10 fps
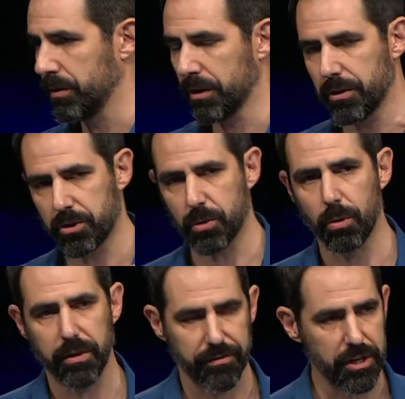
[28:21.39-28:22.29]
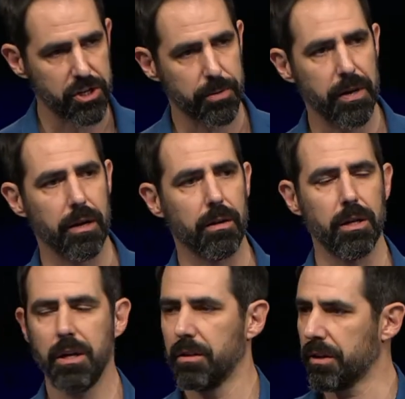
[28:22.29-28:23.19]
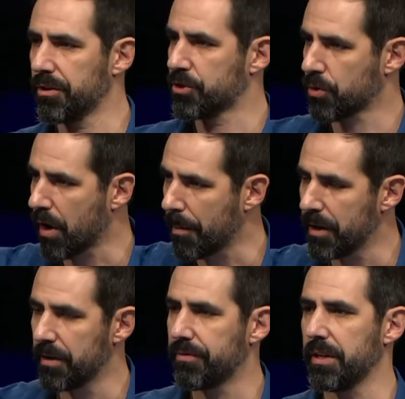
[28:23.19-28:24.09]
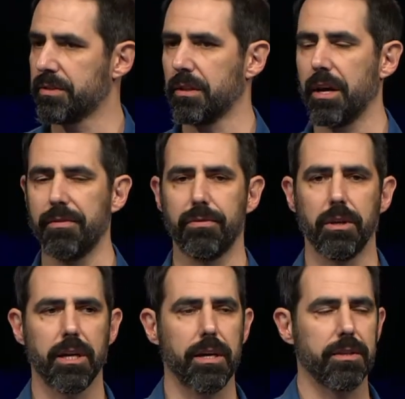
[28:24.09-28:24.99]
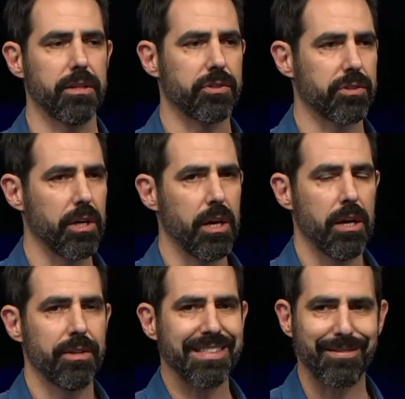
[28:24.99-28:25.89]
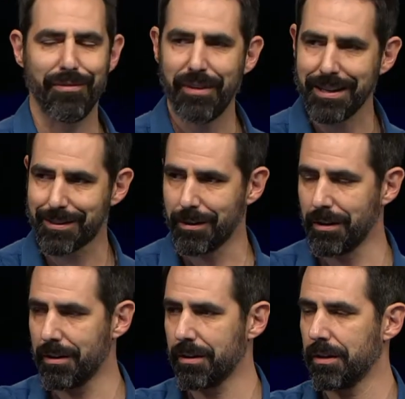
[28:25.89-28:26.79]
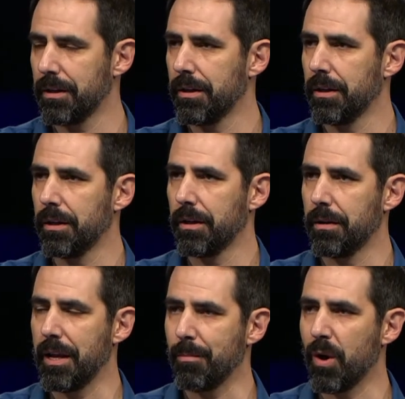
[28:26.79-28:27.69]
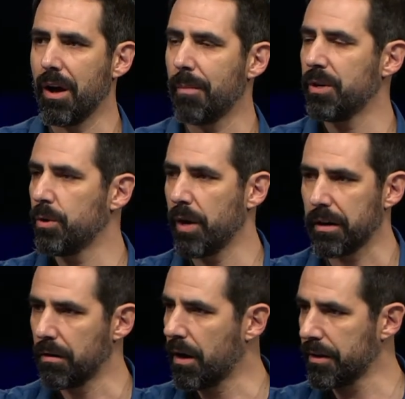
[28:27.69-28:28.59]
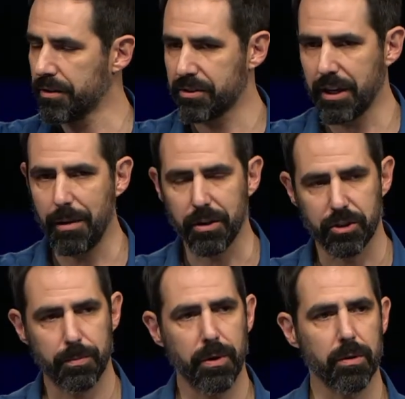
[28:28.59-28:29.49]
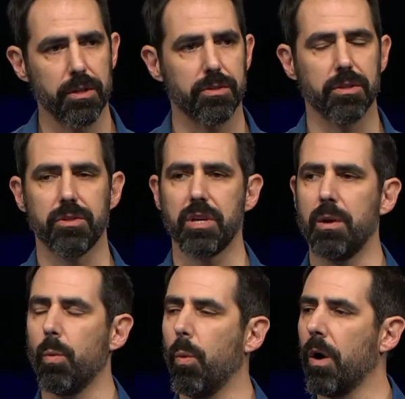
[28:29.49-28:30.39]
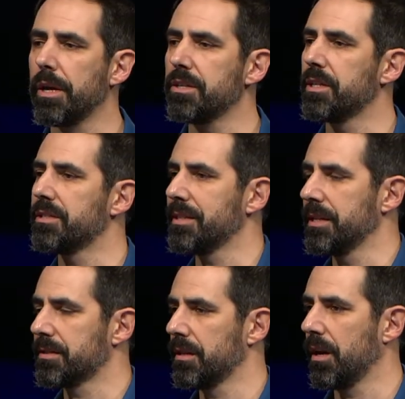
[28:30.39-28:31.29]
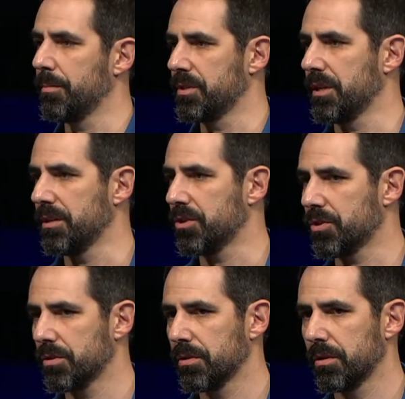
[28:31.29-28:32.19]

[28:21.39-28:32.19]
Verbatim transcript: Look at the story of Ishmael, look at the trauma of his life, look at this, this vessel named Muhammad who had a lot of the same experiences. And what does Islam teach?